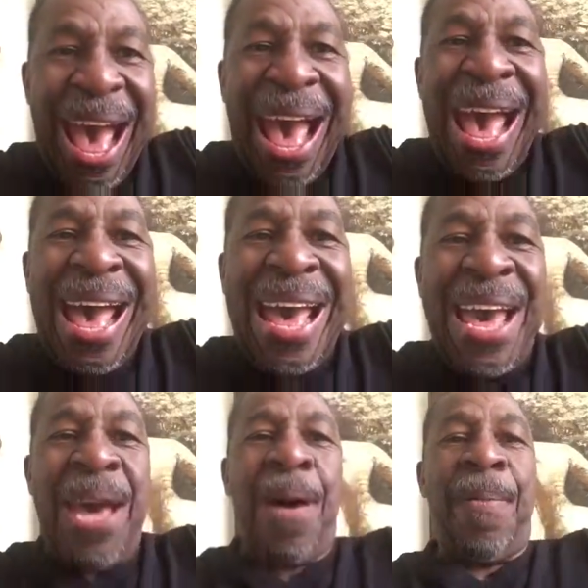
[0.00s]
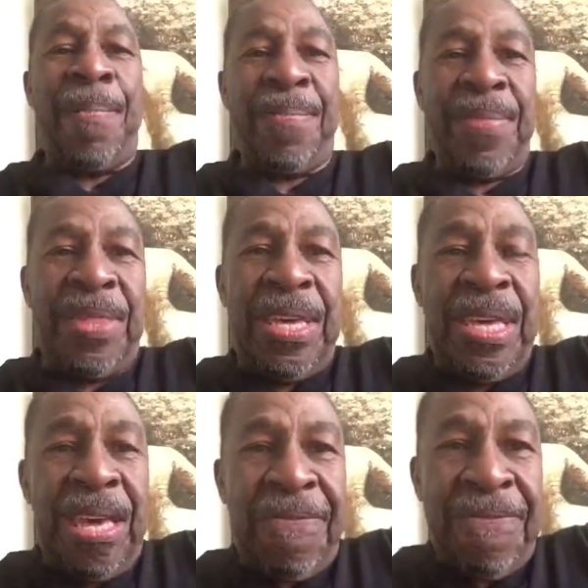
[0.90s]
I am
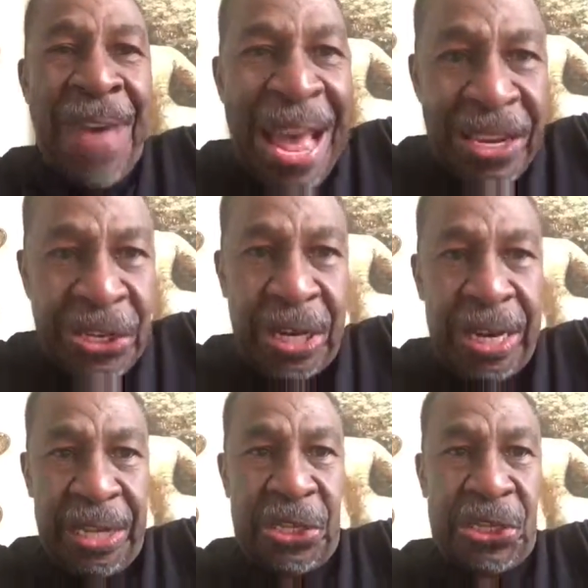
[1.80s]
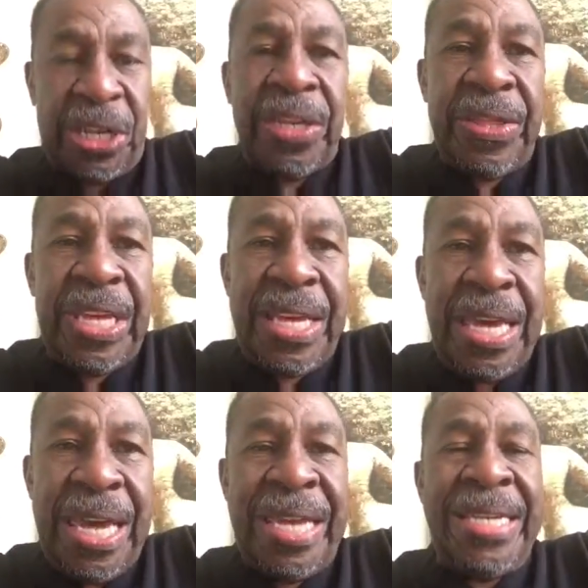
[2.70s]
the evangelist, the
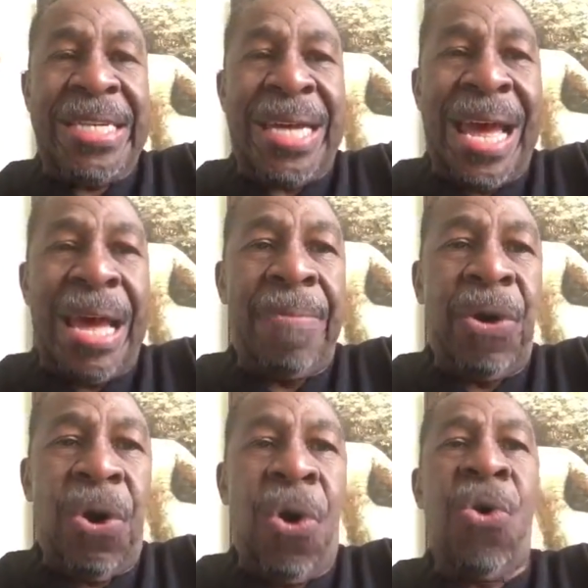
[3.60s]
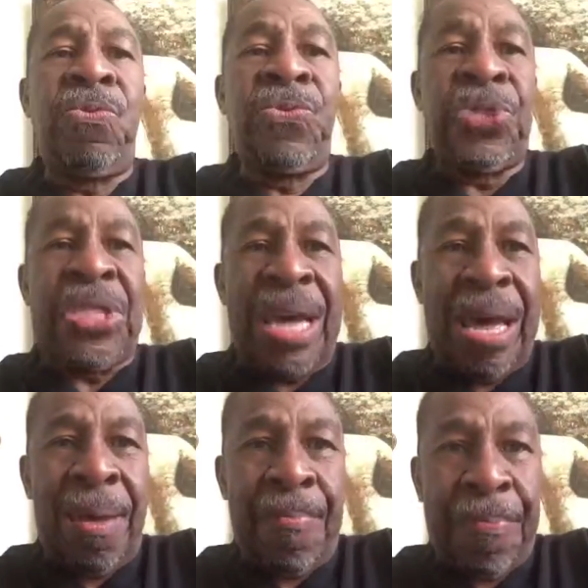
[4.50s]
end time, on
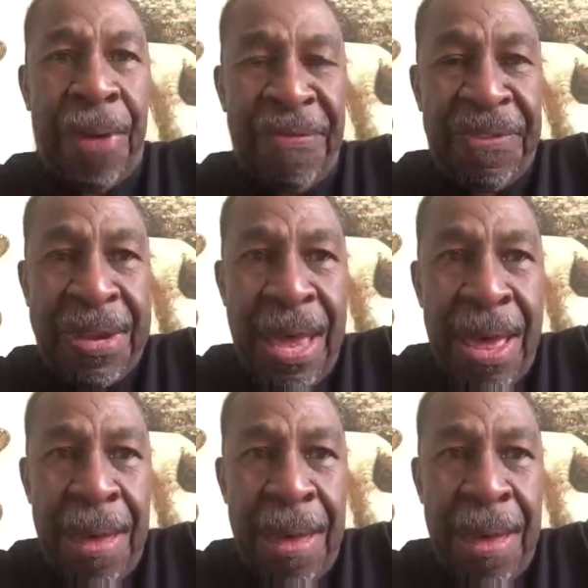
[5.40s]
time prophet,